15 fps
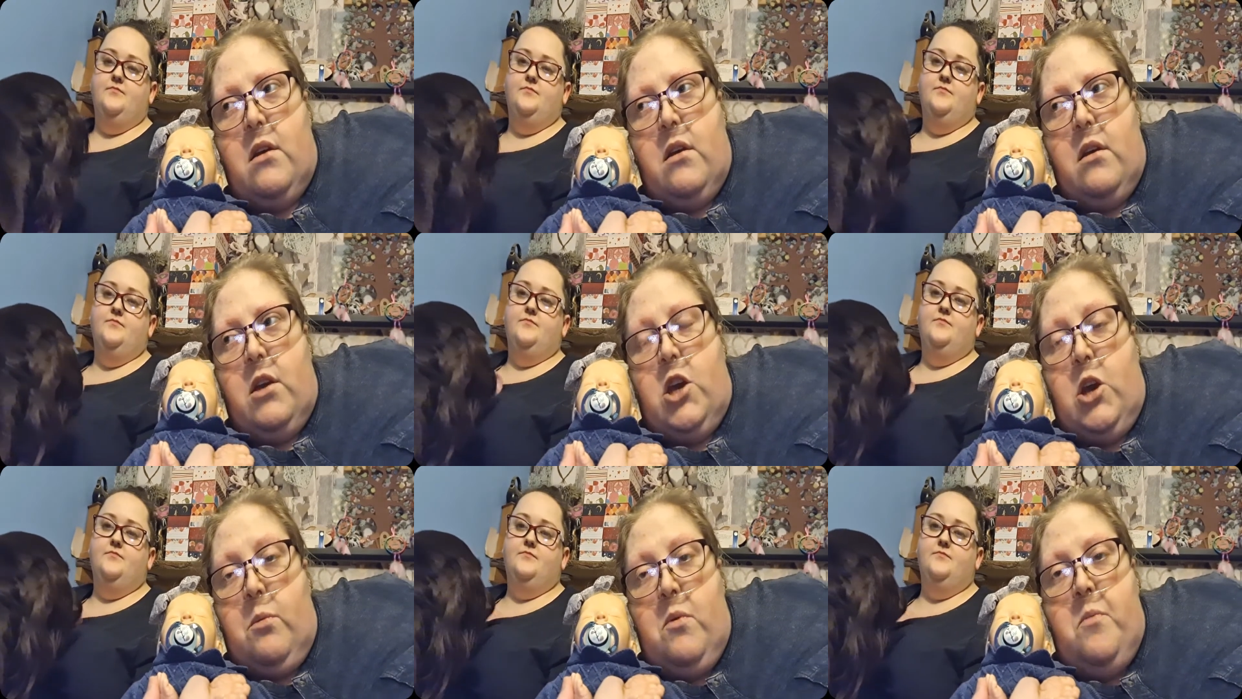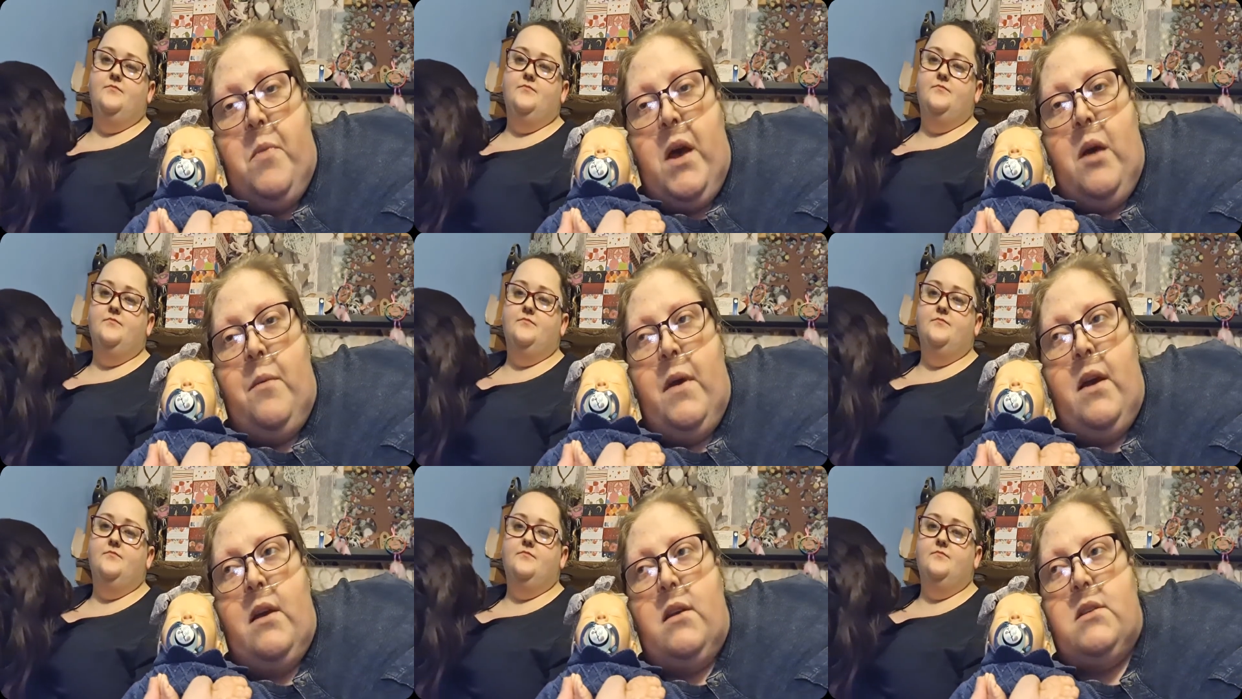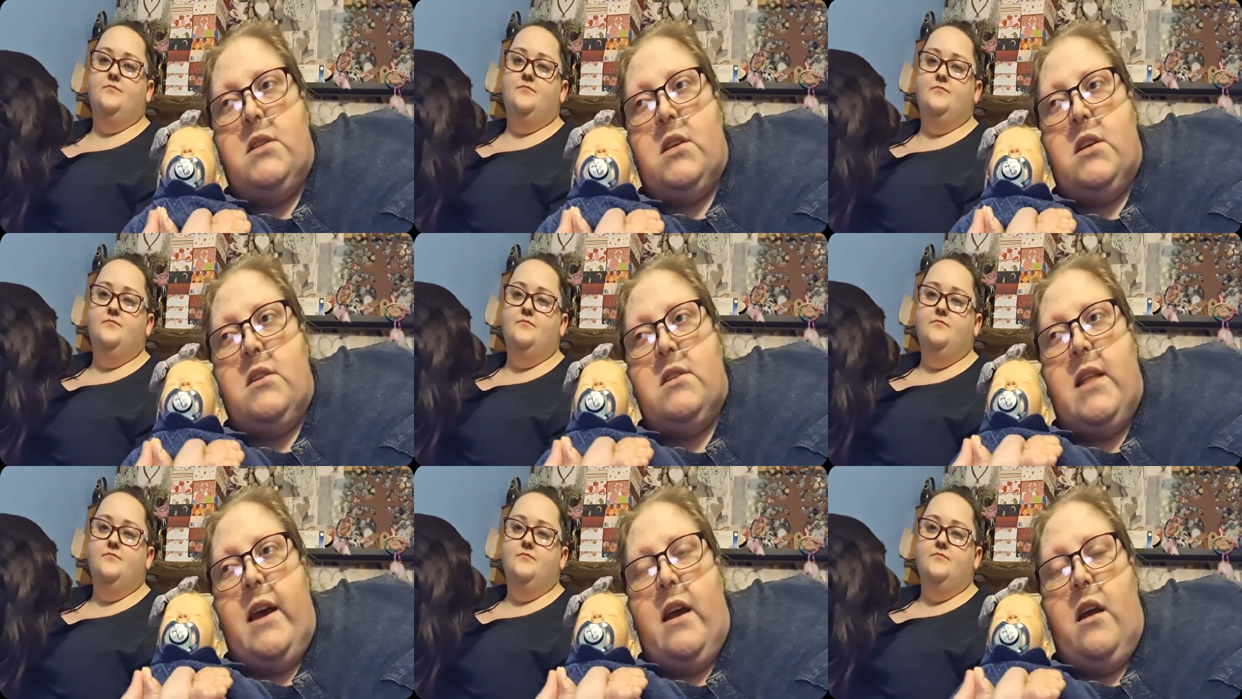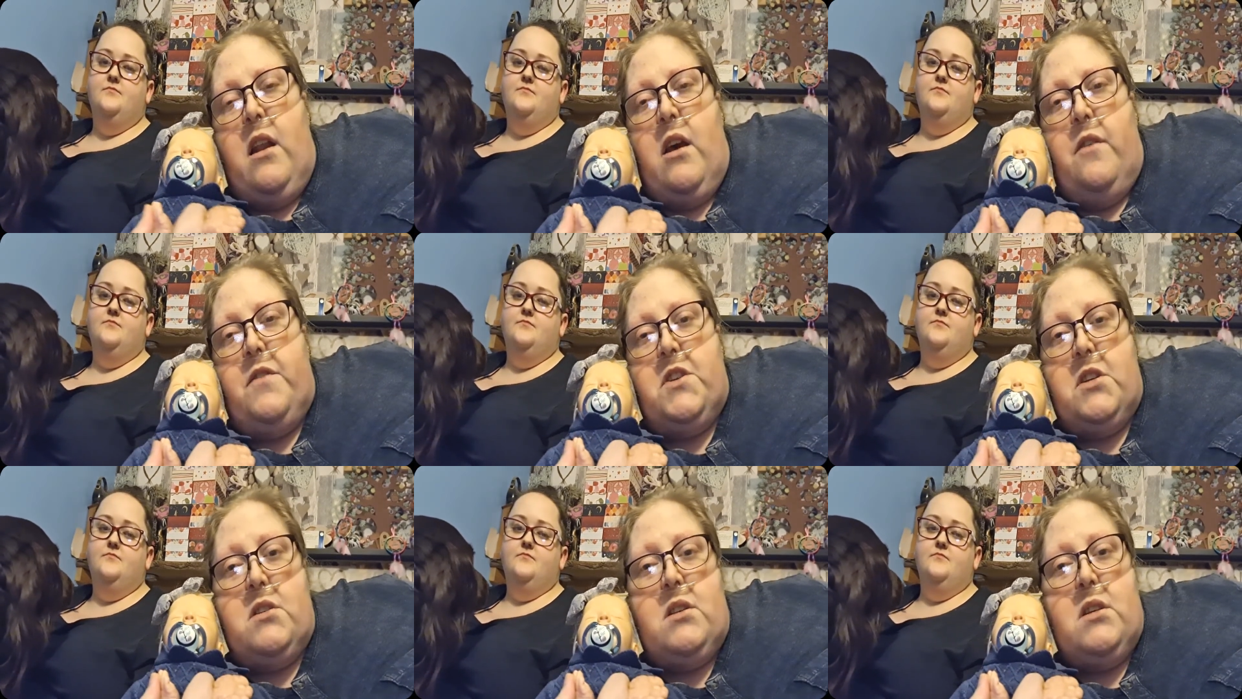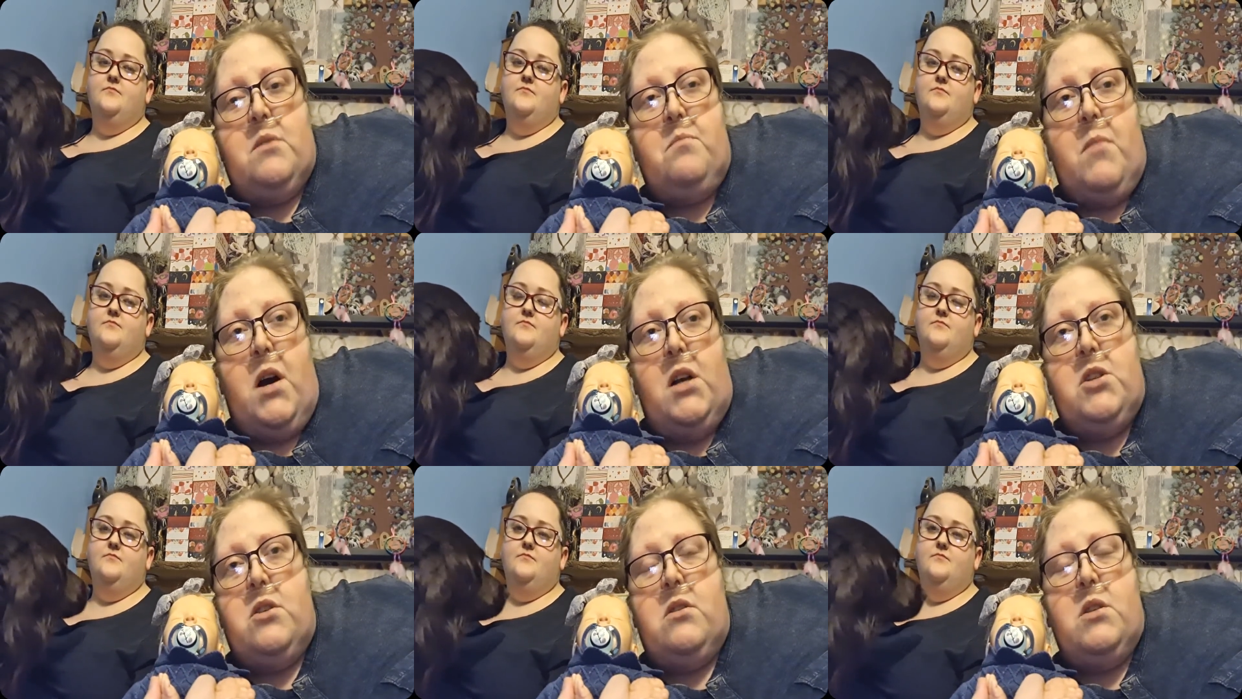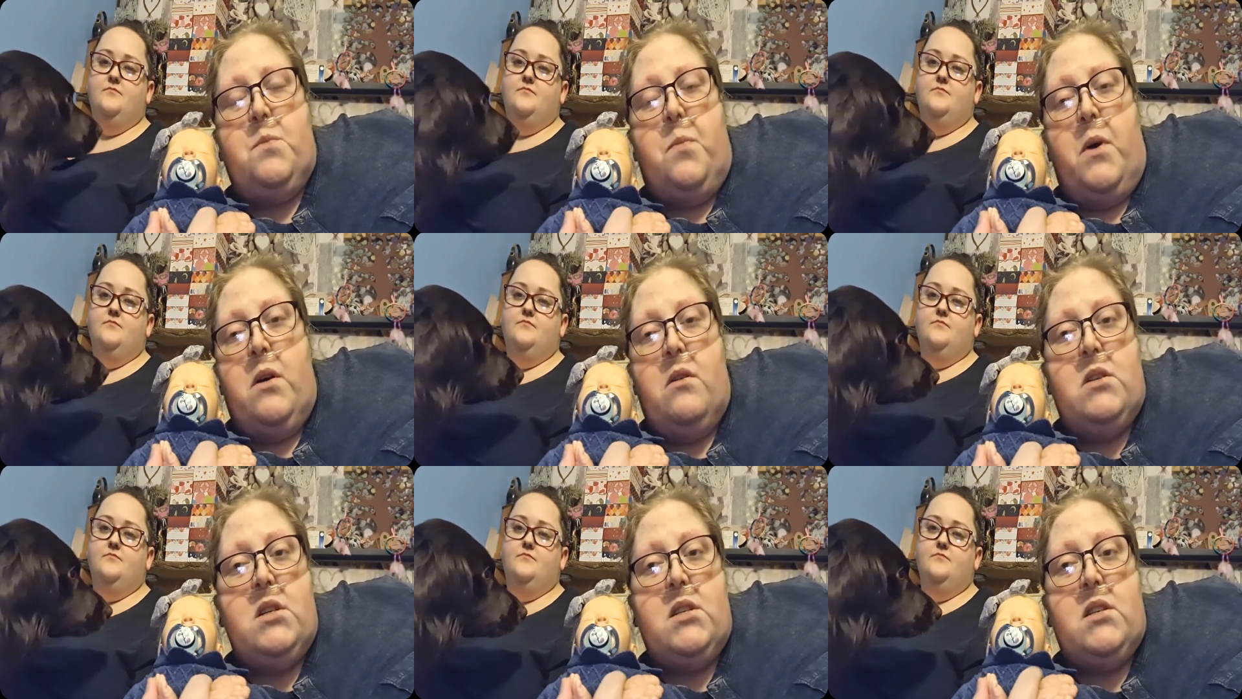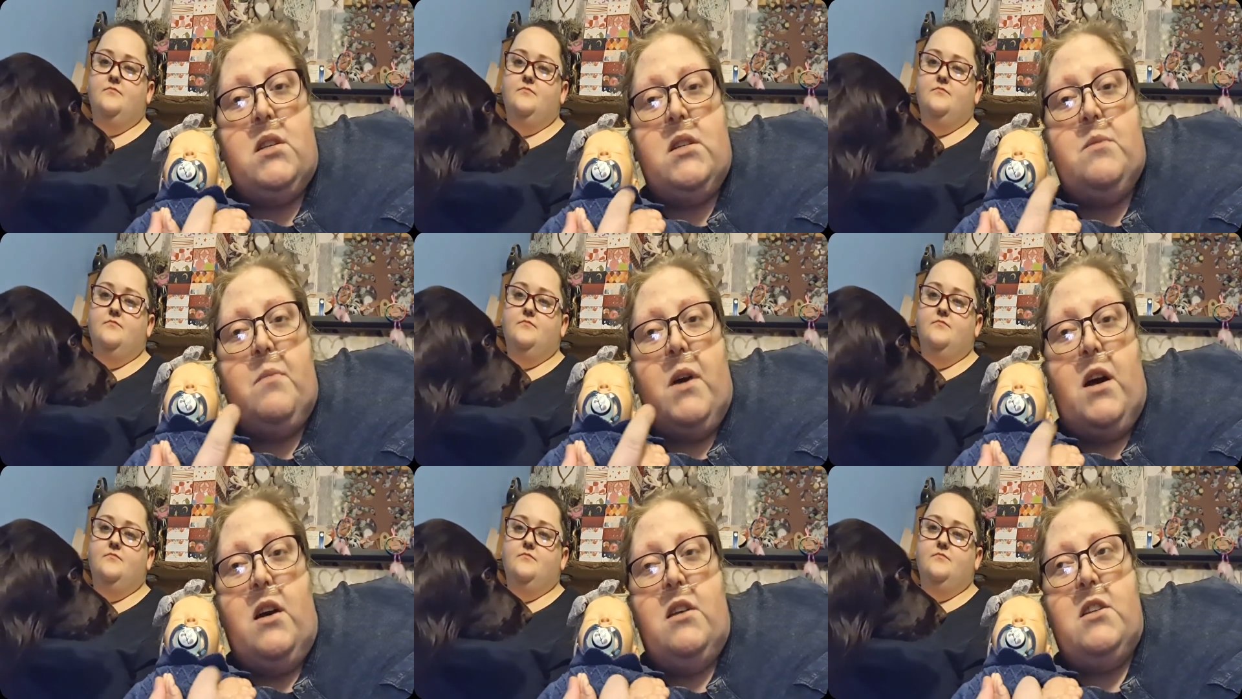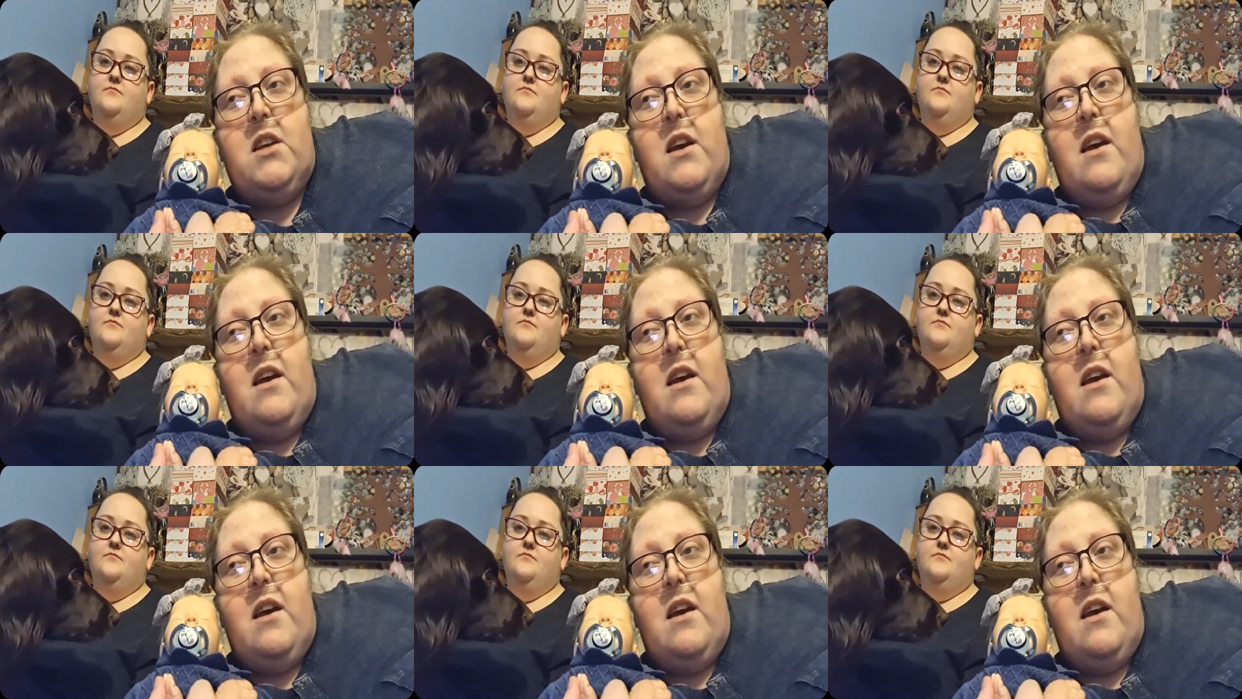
Speaker 1: human babies because they are loved just as much and spoiled just as much